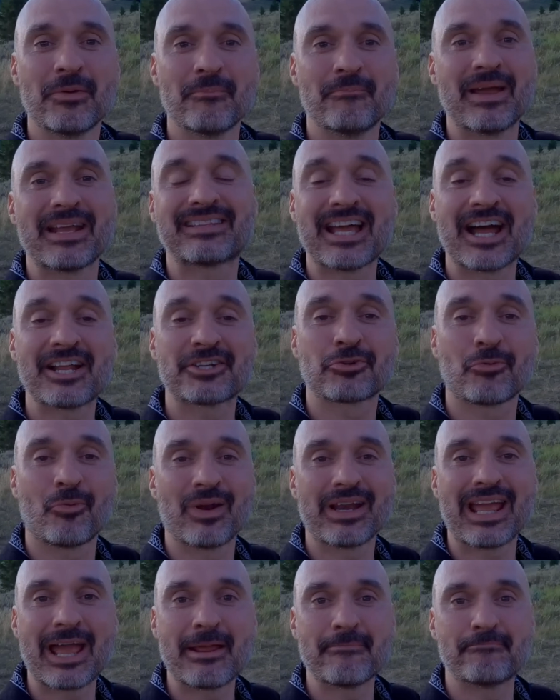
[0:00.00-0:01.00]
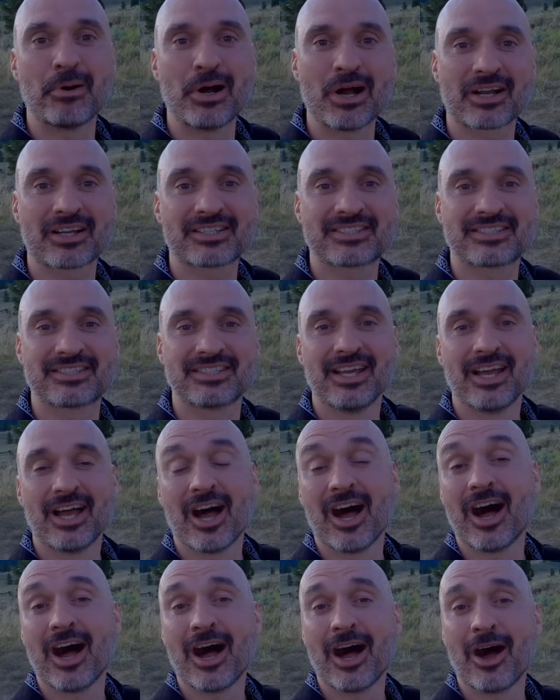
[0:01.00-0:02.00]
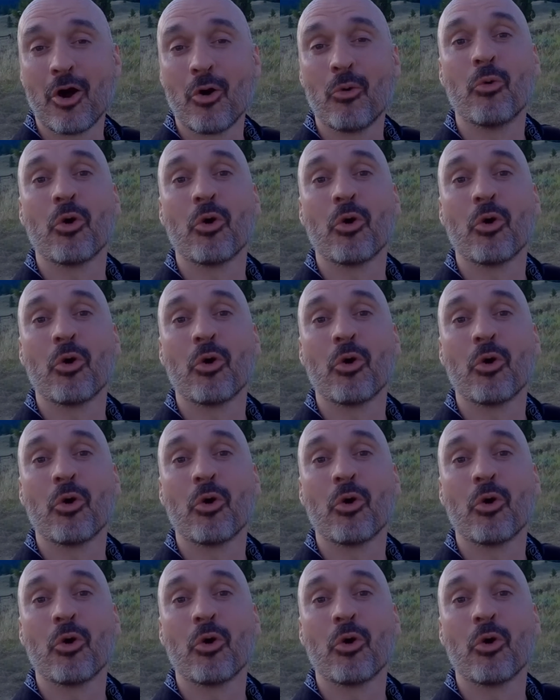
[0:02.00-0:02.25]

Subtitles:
Make that 28 bucks a